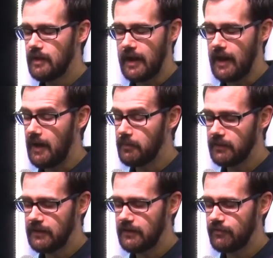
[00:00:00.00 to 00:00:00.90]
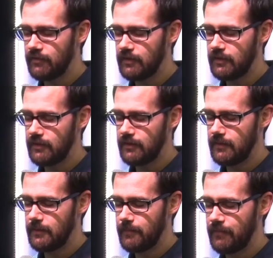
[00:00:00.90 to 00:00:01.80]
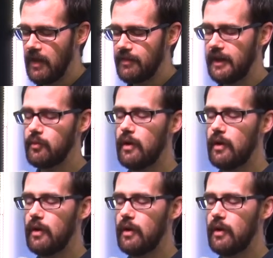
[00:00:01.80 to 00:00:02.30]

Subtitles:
And I believe that he